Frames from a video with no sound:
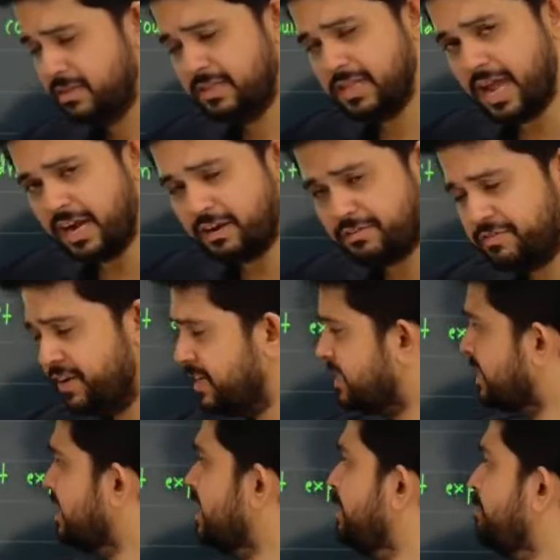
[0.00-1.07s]
at a
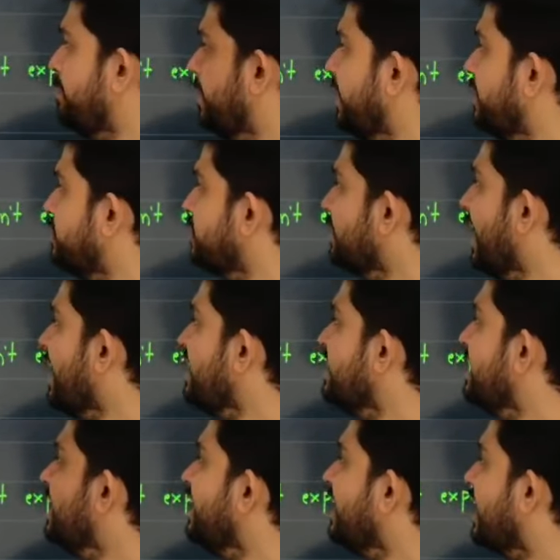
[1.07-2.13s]
fixed temperature, and then
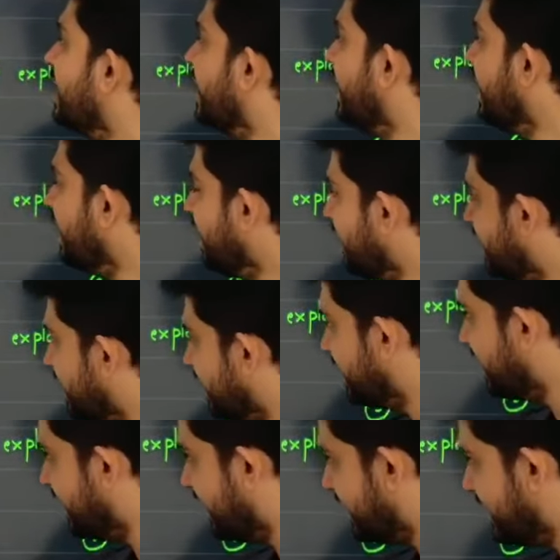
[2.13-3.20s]
it again
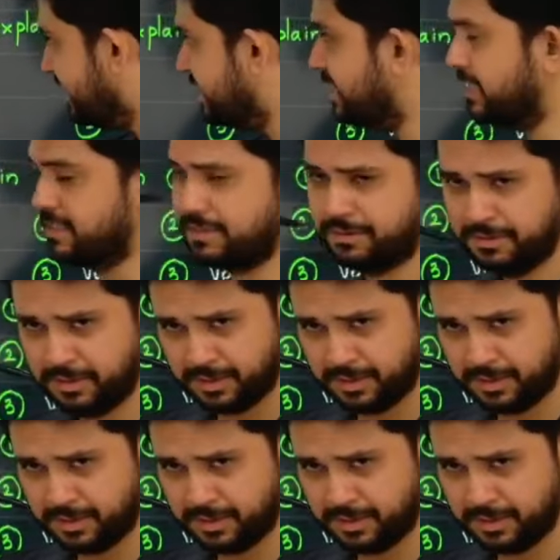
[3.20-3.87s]
decreases.